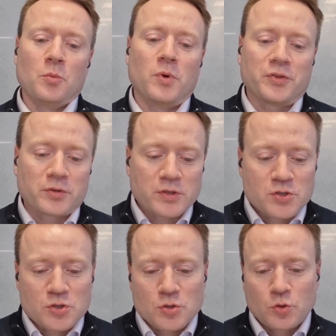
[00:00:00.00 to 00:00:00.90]
But there are
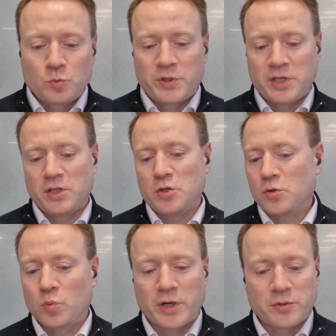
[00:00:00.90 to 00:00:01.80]
so many
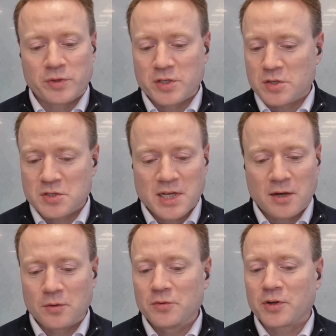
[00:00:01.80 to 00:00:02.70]
new wine regions
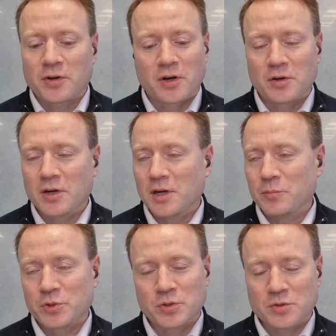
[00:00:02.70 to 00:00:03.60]
now that are
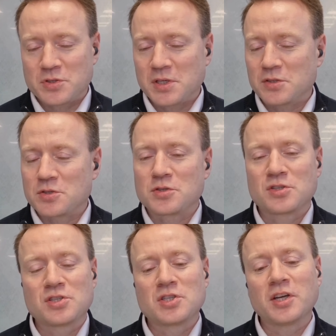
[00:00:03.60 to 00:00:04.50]
producing just
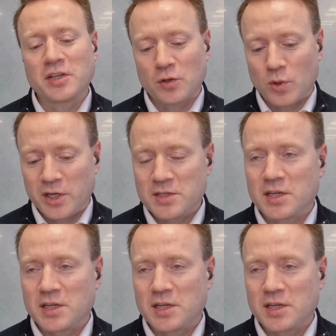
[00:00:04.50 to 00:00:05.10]
stunning wines.